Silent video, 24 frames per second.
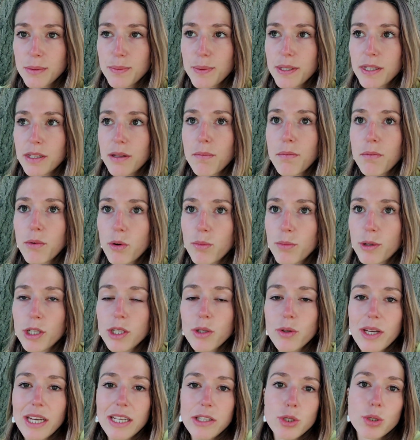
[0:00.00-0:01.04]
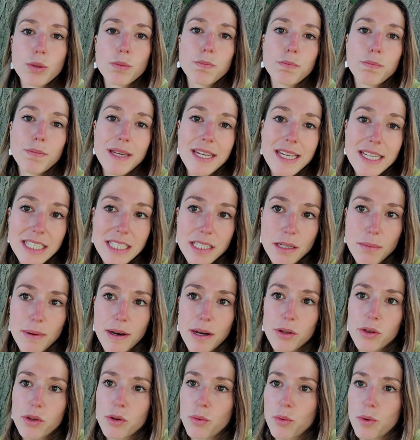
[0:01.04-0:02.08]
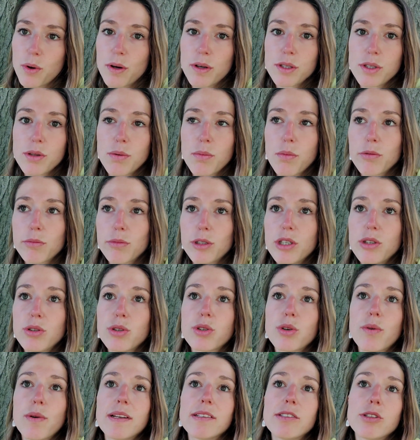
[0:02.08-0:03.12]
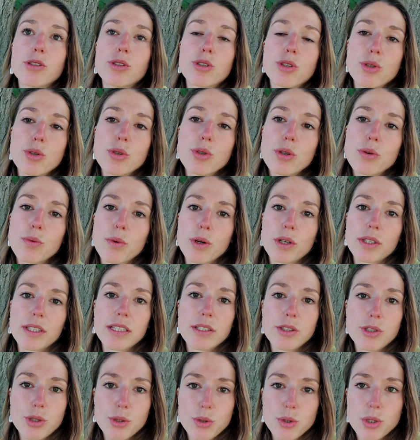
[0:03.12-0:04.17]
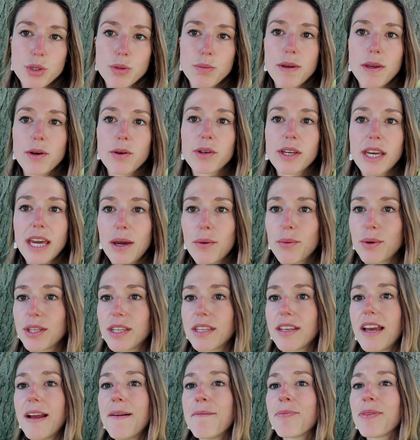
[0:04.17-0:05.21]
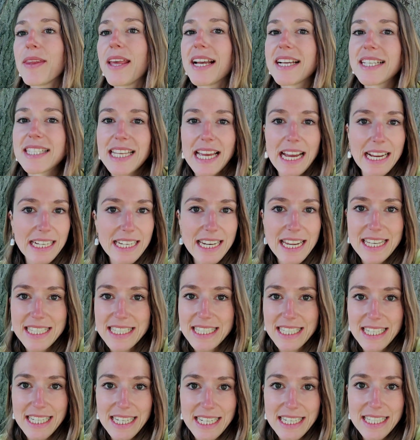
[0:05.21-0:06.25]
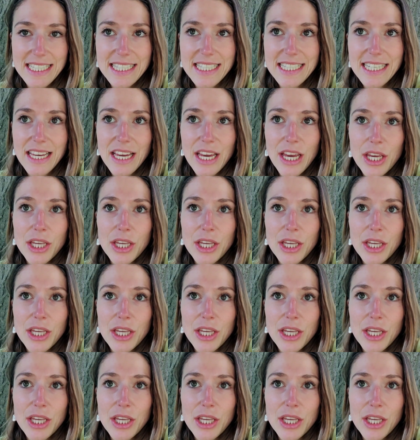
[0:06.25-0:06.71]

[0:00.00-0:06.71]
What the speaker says: But the moment you get to peace about the world, the moment you surrender to the world and choose to be okay with exactly as it is,